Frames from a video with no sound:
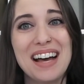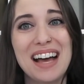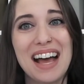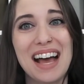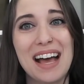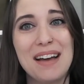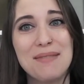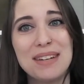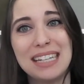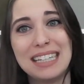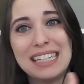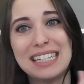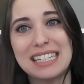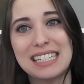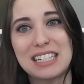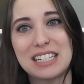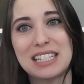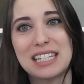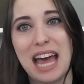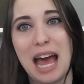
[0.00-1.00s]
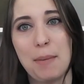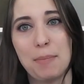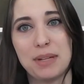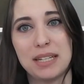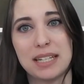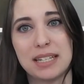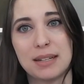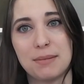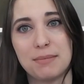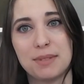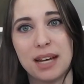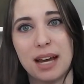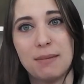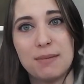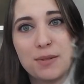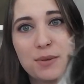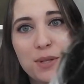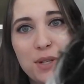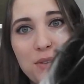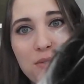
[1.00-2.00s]
I mean, this just happens
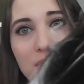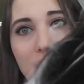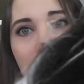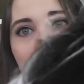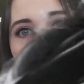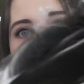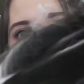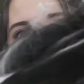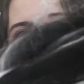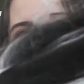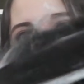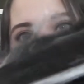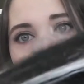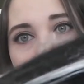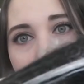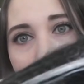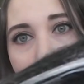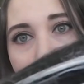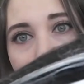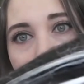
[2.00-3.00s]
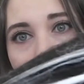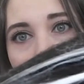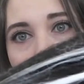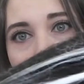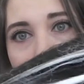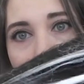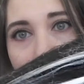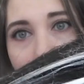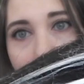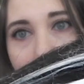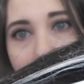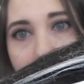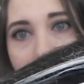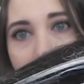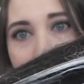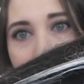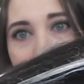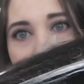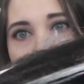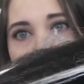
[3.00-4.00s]
sometimes when you've got fiber that's so soft
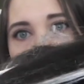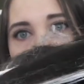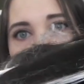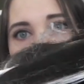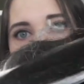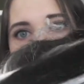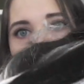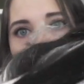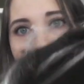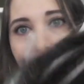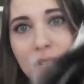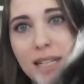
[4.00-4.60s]
and so